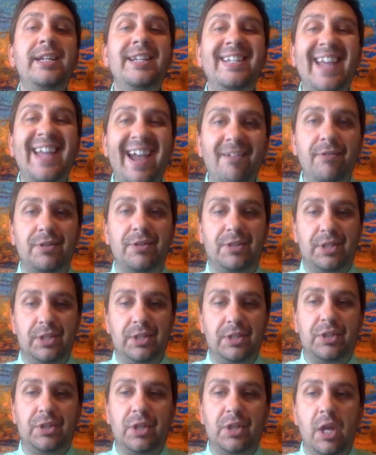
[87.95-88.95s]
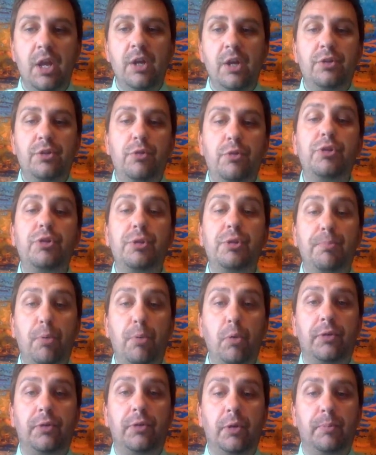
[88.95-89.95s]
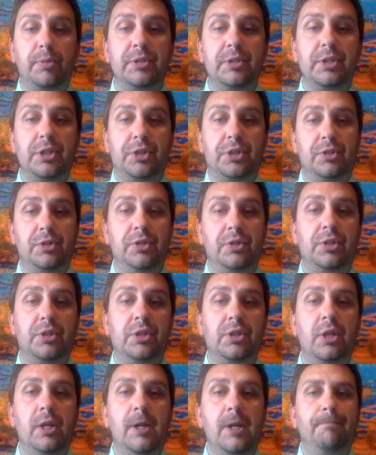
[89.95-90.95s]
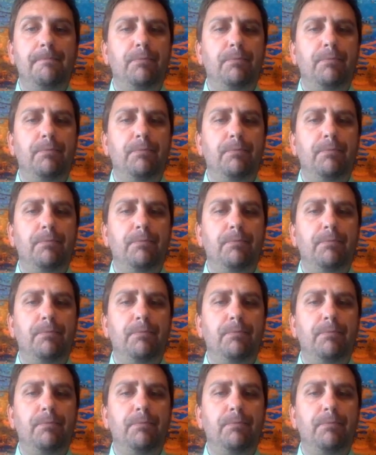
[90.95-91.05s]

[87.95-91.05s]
analysis to support their positions.